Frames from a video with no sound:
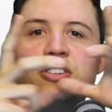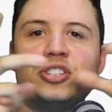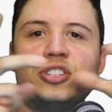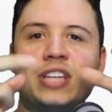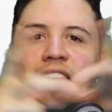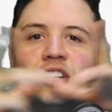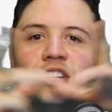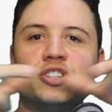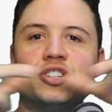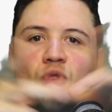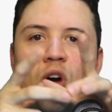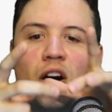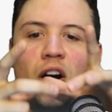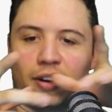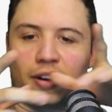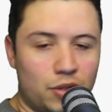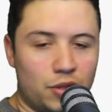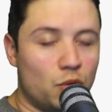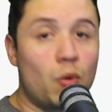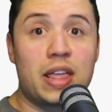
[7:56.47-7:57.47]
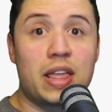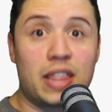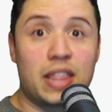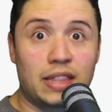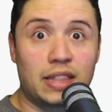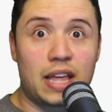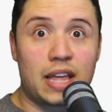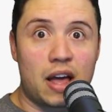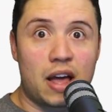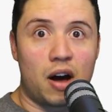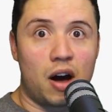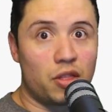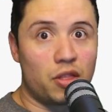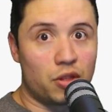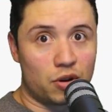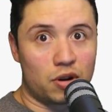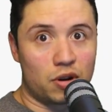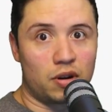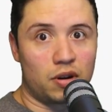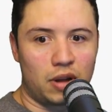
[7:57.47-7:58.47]
is getting shrunk the way that the
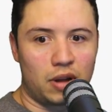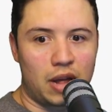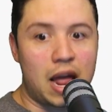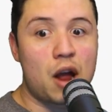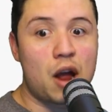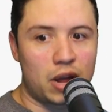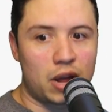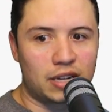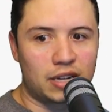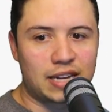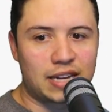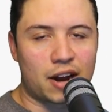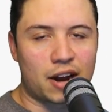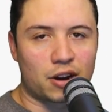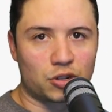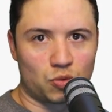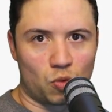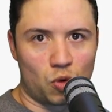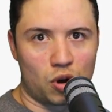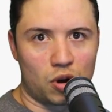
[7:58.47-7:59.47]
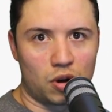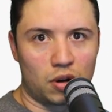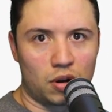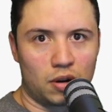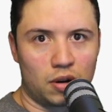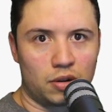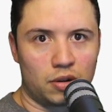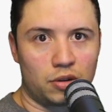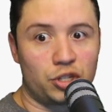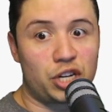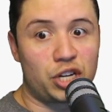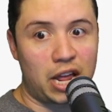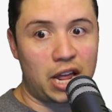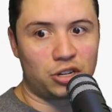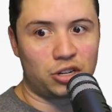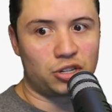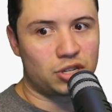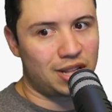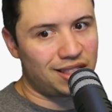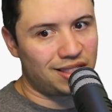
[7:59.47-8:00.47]
other area attackers were
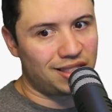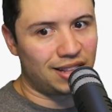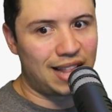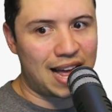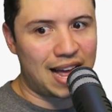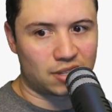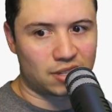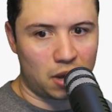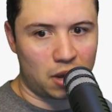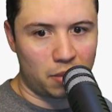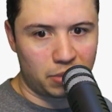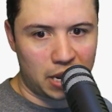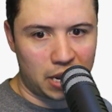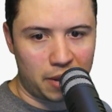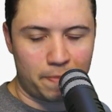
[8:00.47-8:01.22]
changed in the last update.